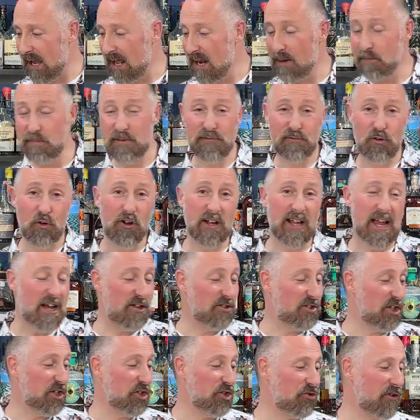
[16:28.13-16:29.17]
And then before I get
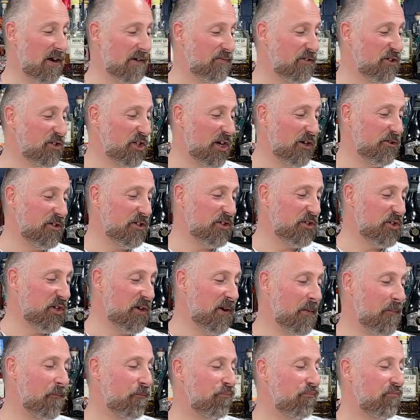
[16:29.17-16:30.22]
onto the Stratford sodas,
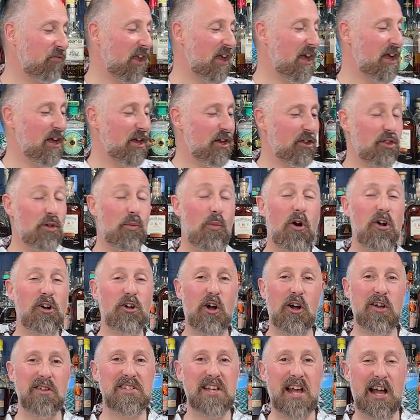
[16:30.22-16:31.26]
the one
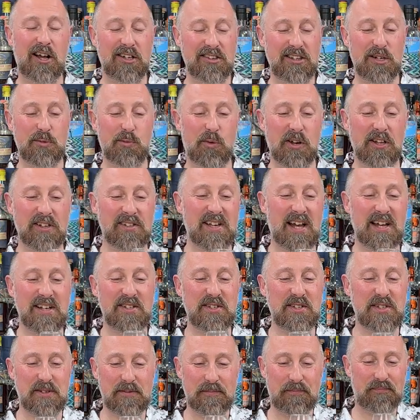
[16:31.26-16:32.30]
cocktail I did want to
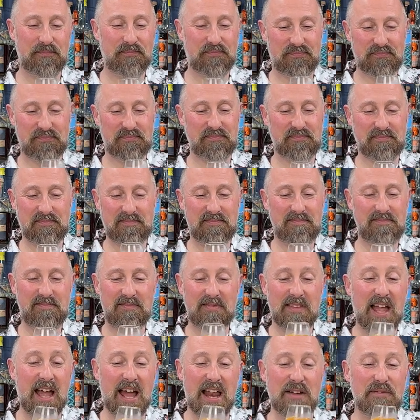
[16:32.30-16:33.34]
taste,
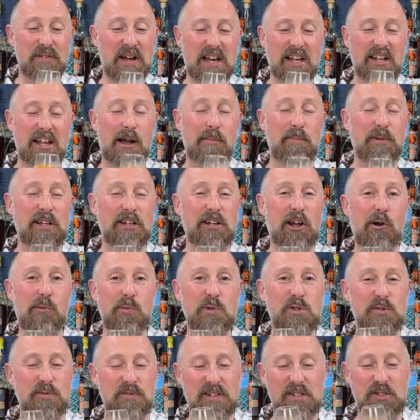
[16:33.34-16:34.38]
and I've had a couple of
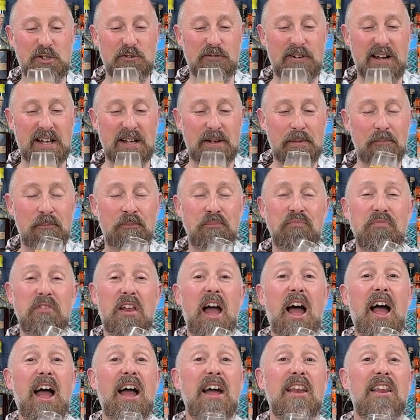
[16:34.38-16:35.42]
gulps from this already,
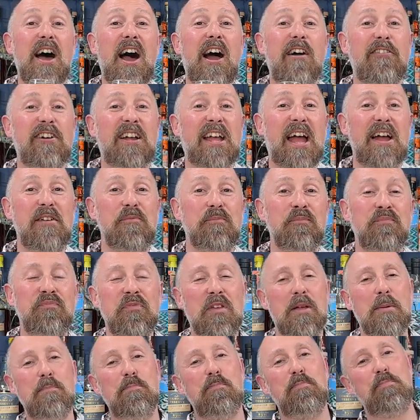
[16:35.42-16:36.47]
the Hurricane.
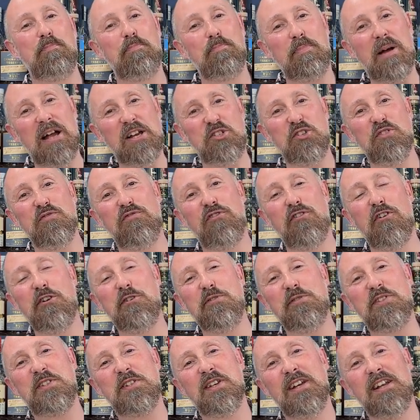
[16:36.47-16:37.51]
Passion
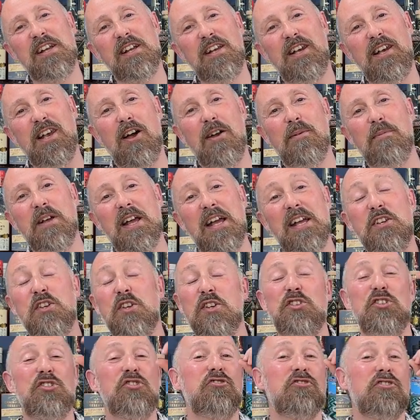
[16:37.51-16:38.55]
fruit.
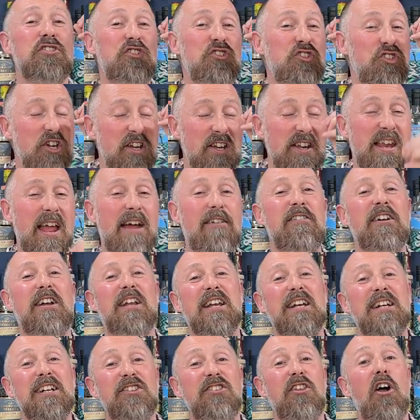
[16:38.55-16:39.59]
It's
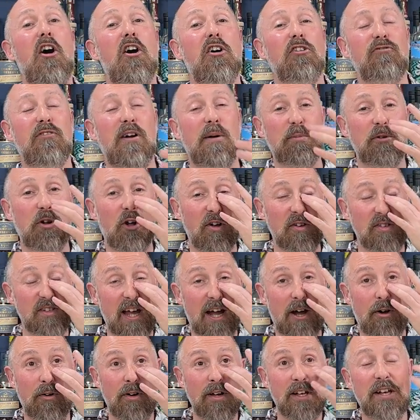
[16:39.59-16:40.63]
generically a dark rum
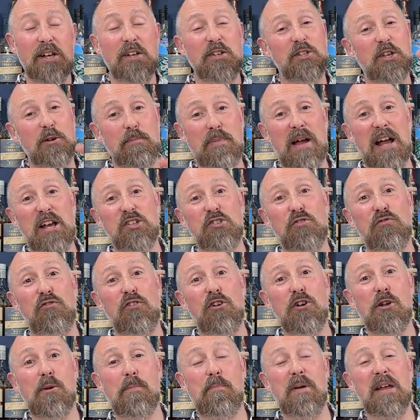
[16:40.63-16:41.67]
cocktail. So passion
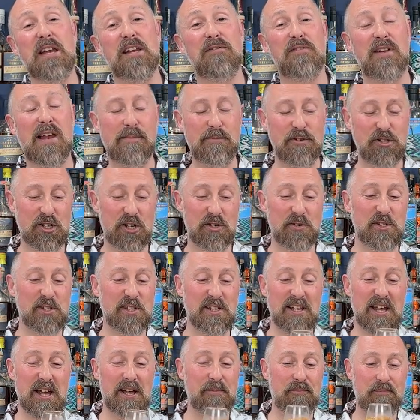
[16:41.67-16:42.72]
fruit, a bit of lemon juice
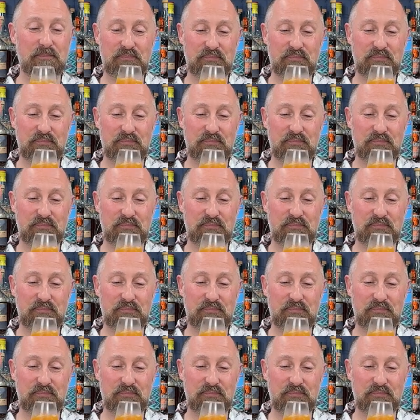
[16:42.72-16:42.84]
in there.